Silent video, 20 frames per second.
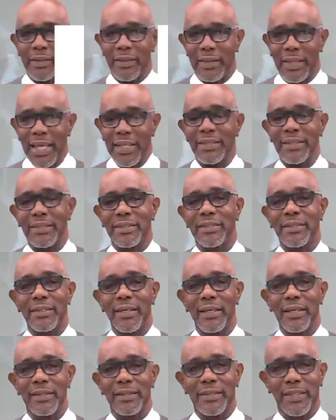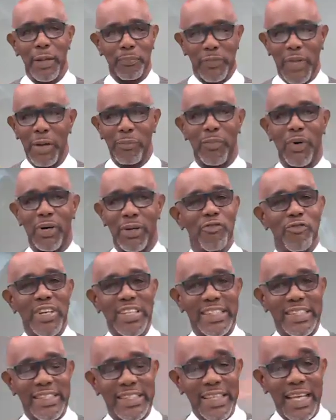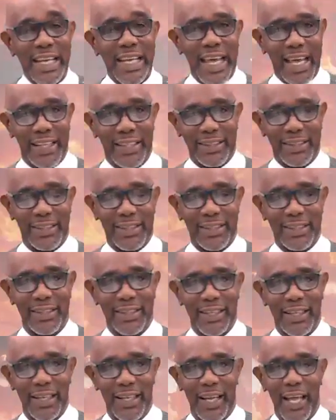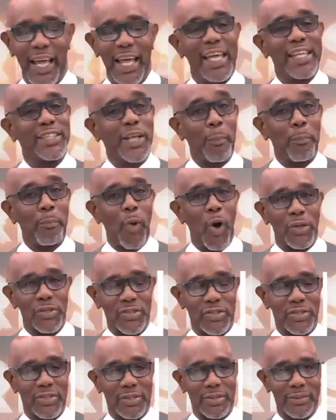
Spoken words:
this September, resilient is a must.